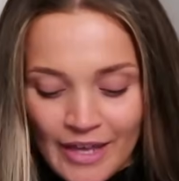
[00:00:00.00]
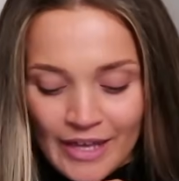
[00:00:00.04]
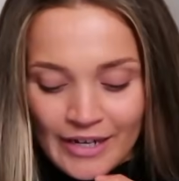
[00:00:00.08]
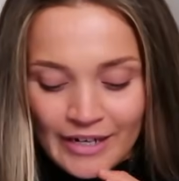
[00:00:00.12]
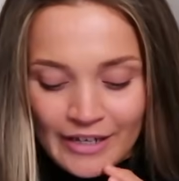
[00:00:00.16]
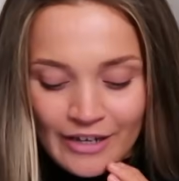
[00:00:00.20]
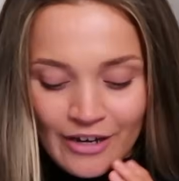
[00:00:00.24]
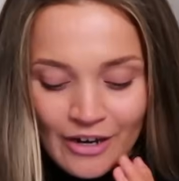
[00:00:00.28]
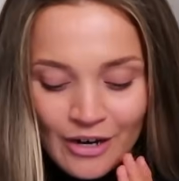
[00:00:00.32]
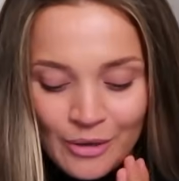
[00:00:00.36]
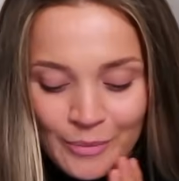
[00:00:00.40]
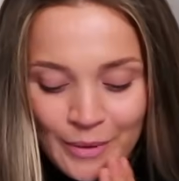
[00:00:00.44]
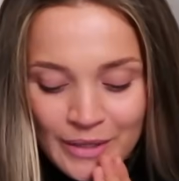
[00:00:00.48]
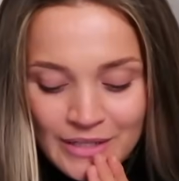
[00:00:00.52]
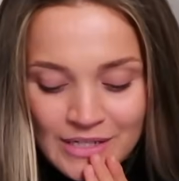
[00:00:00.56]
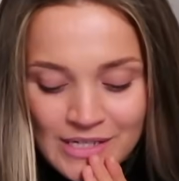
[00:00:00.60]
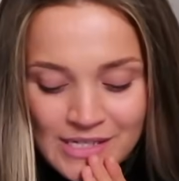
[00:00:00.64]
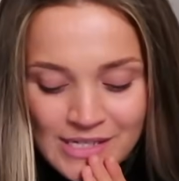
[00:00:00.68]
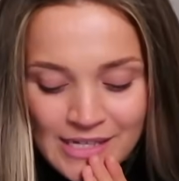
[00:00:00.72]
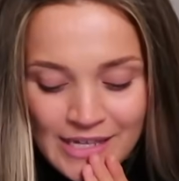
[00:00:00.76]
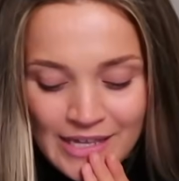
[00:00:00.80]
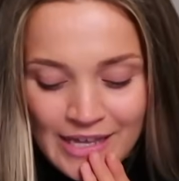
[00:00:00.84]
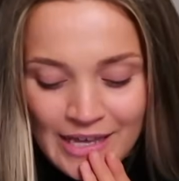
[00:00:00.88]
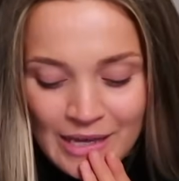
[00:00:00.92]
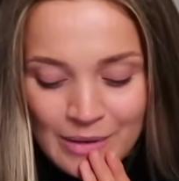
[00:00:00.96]
and I can't wait to
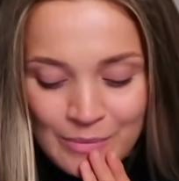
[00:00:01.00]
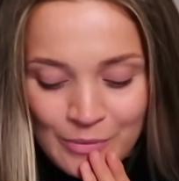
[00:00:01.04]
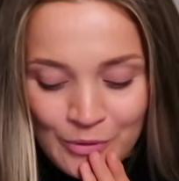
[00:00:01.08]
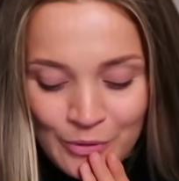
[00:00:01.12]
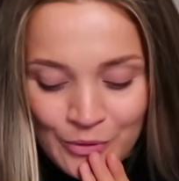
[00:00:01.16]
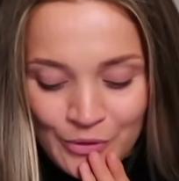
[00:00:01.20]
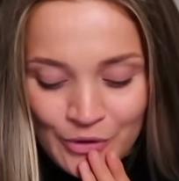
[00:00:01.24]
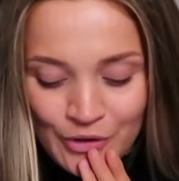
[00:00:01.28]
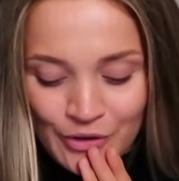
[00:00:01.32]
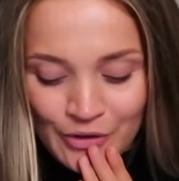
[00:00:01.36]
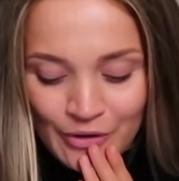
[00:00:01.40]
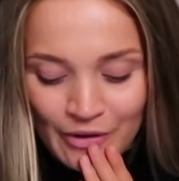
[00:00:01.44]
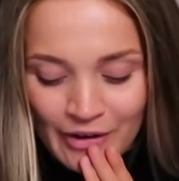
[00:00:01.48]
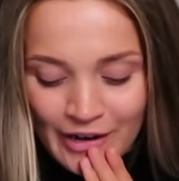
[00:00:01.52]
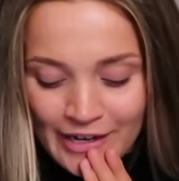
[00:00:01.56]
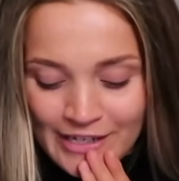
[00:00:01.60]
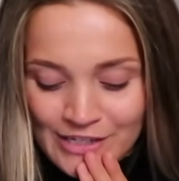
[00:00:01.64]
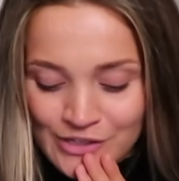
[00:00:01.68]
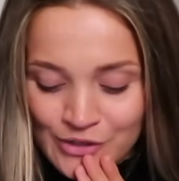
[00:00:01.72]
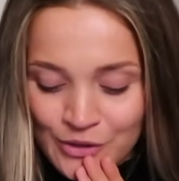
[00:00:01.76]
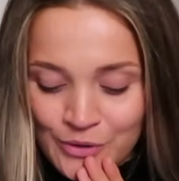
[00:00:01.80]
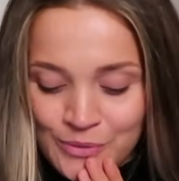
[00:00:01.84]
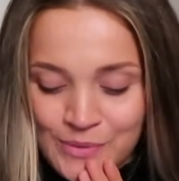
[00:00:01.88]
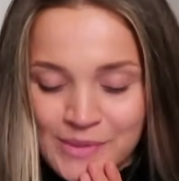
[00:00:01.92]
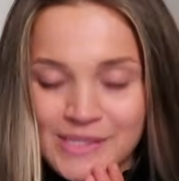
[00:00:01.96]
see him, although I
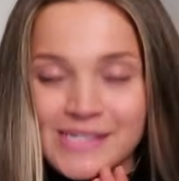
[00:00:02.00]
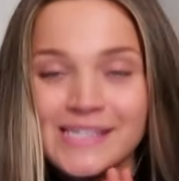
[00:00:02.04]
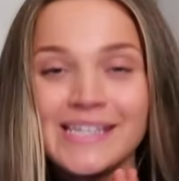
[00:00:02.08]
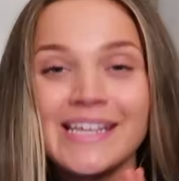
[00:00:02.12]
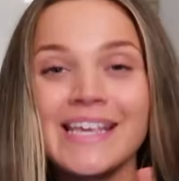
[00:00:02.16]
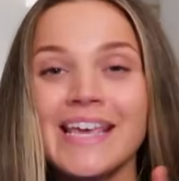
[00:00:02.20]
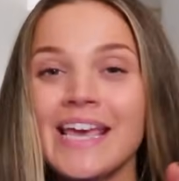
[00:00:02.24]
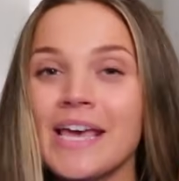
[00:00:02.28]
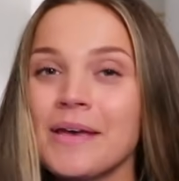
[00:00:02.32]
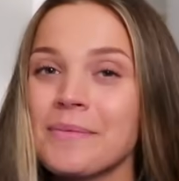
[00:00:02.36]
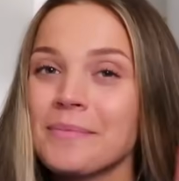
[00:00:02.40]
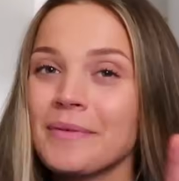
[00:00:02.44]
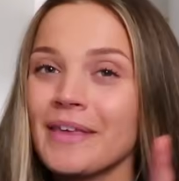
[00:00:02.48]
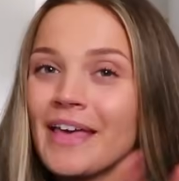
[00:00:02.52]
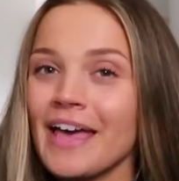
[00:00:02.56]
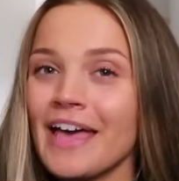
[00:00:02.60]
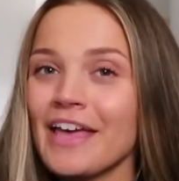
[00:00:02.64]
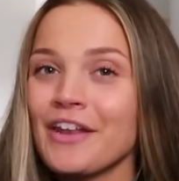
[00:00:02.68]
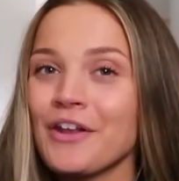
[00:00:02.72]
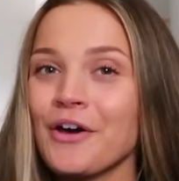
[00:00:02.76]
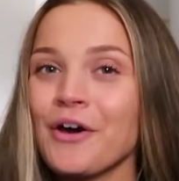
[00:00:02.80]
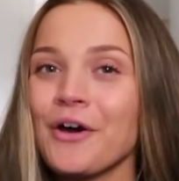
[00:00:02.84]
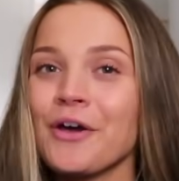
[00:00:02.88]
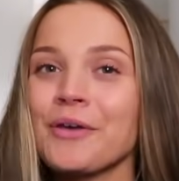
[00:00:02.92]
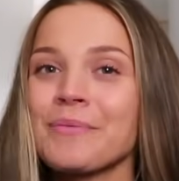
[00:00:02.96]
don't see him
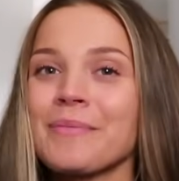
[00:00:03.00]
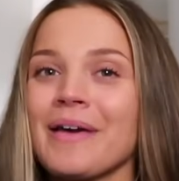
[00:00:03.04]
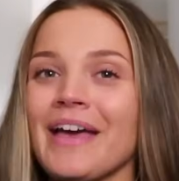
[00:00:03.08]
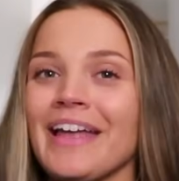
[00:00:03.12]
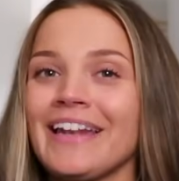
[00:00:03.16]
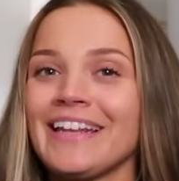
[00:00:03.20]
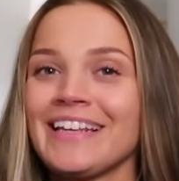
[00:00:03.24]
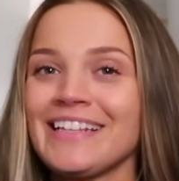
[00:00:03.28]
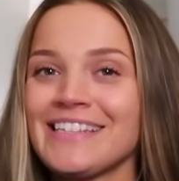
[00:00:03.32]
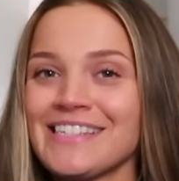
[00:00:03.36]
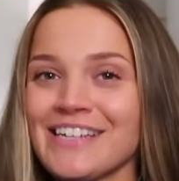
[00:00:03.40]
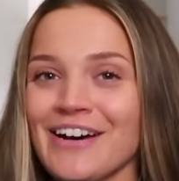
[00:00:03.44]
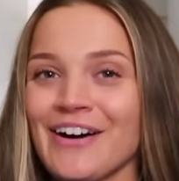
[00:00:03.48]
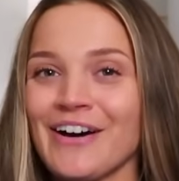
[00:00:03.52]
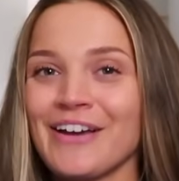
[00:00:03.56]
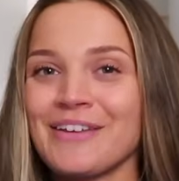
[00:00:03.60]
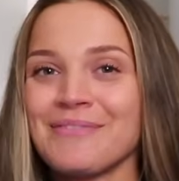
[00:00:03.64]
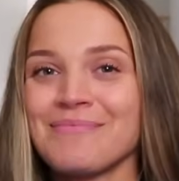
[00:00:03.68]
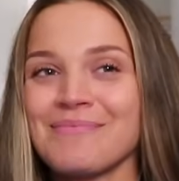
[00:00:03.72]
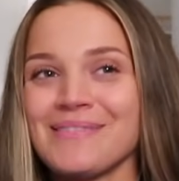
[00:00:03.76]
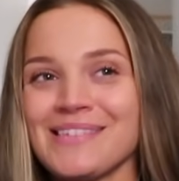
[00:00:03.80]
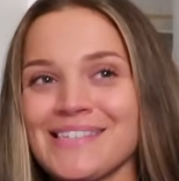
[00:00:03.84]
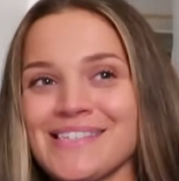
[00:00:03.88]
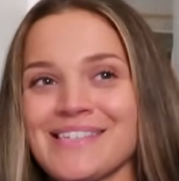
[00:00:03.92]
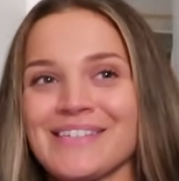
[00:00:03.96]
getting home
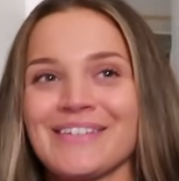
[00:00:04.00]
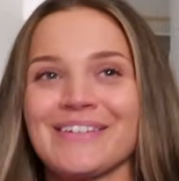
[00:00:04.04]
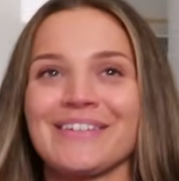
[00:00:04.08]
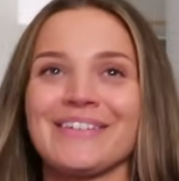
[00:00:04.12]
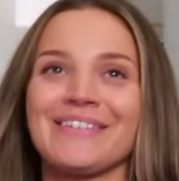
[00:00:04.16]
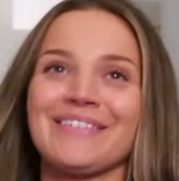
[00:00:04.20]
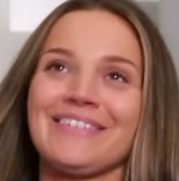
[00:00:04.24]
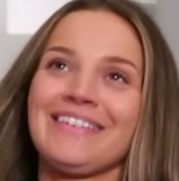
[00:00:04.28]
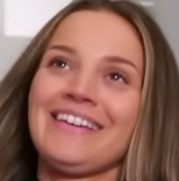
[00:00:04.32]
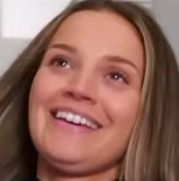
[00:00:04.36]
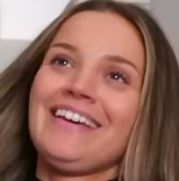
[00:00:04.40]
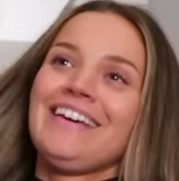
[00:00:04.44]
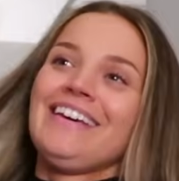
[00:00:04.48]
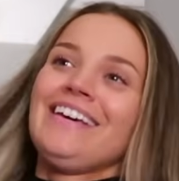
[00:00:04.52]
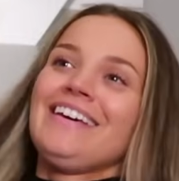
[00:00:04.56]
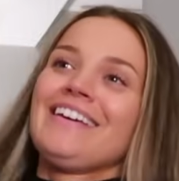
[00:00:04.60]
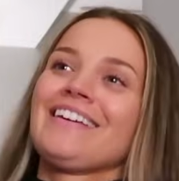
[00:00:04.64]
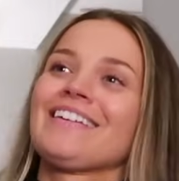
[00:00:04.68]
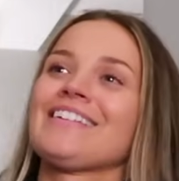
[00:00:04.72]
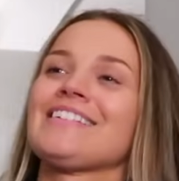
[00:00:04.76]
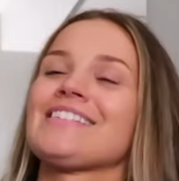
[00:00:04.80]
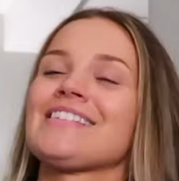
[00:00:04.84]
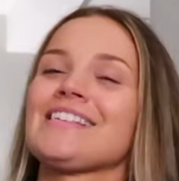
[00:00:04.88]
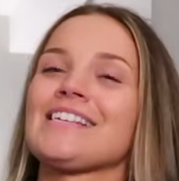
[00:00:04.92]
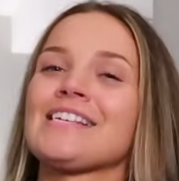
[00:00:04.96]
anytime soon
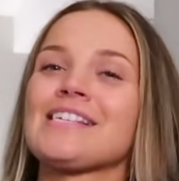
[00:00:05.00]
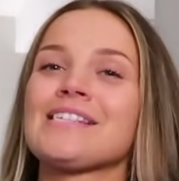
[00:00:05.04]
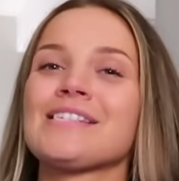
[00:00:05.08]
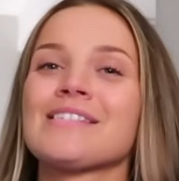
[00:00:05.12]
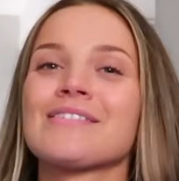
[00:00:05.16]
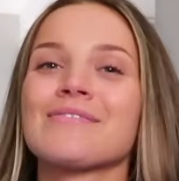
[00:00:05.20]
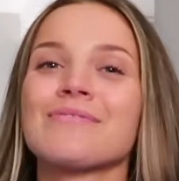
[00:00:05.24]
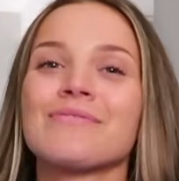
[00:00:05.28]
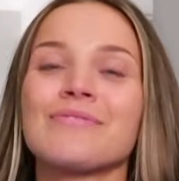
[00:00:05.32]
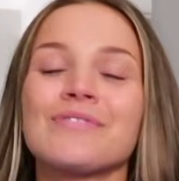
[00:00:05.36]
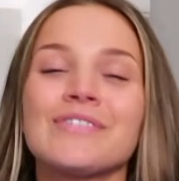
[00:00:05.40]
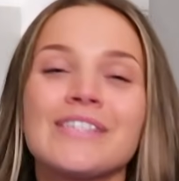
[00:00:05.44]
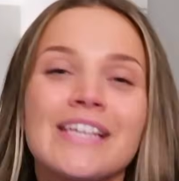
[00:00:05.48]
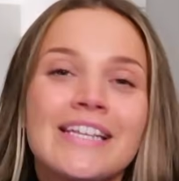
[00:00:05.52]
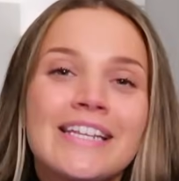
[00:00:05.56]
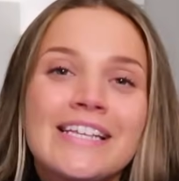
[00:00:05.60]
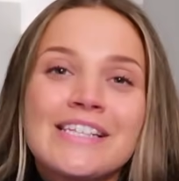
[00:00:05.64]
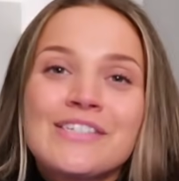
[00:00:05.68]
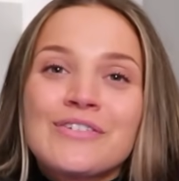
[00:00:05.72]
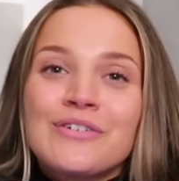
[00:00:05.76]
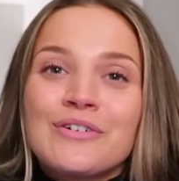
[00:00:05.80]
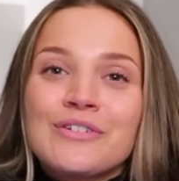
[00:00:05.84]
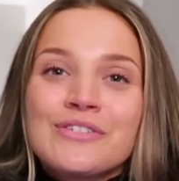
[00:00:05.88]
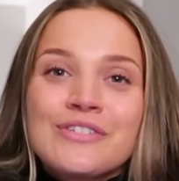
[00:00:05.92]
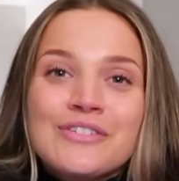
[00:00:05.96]
because he's said he's
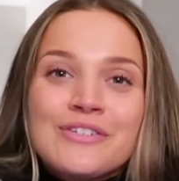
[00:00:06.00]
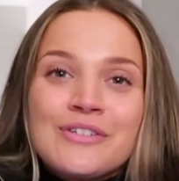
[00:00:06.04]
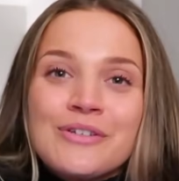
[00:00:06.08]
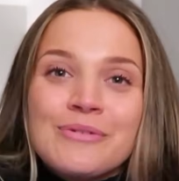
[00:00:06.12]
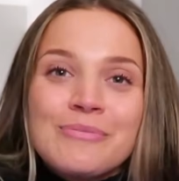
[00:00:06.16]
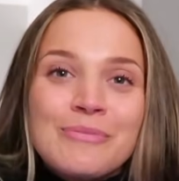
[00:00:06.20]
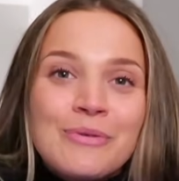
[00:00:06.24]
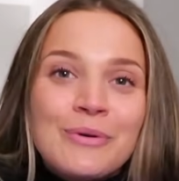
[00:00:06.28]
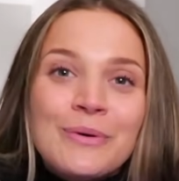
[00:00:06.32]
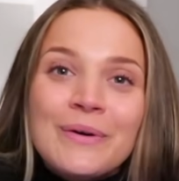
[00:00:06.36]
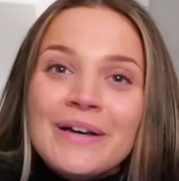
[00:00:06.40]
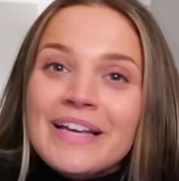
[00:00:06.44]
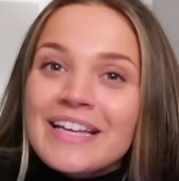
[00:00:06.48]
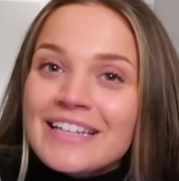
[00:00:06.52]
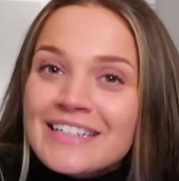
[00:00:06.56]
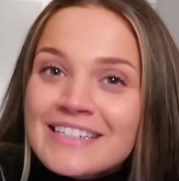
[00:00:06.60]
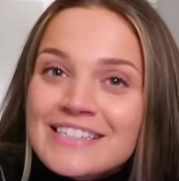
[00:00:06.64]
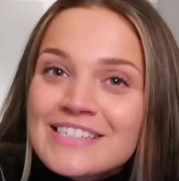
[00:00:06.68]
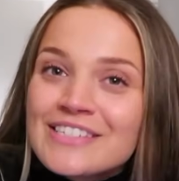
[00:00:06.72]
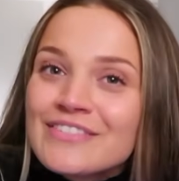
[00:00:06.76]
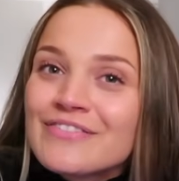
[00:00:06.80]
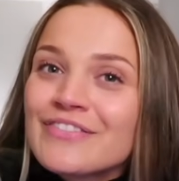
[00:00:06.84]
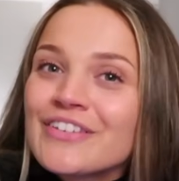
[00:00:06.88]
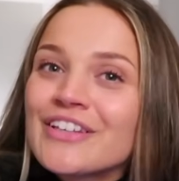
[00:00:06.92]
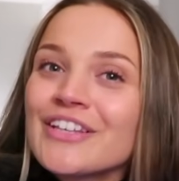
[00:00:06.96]
got to do more
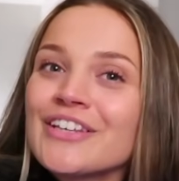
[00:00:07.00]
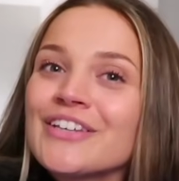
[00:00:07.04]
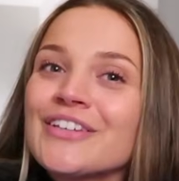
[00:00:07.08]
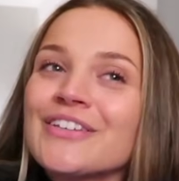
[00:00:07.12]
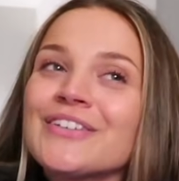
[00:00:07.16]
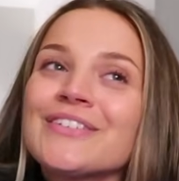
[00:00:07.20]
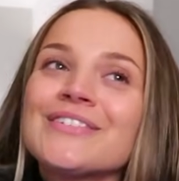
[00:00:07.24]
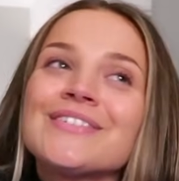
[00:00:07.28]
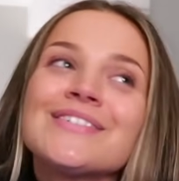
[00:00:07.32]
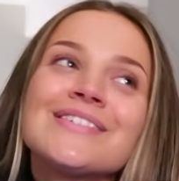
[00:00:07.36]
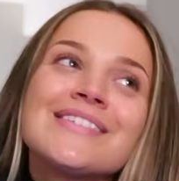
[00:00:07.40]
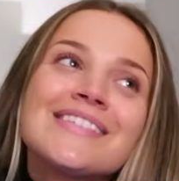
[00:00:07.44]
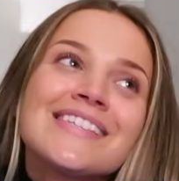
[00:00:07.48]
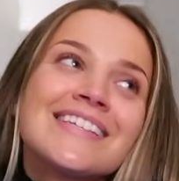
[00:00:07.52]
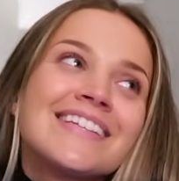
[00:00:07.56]
interviews,